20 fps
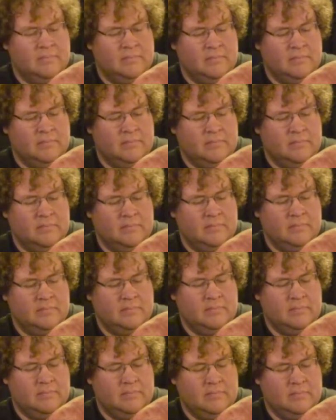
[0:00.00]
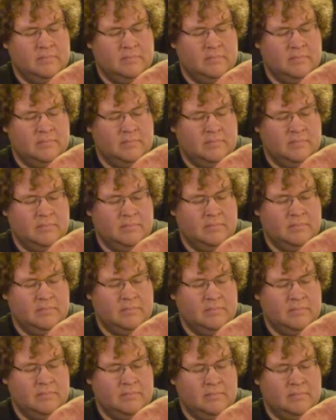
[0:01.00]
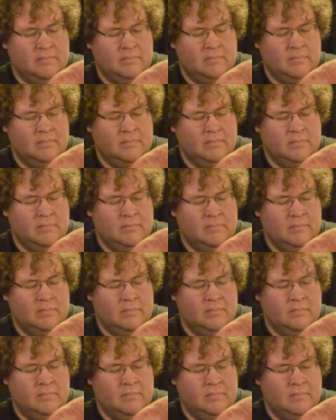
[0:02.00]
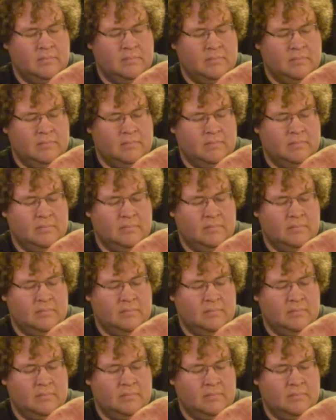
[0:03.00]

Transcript: The person shown says nothing.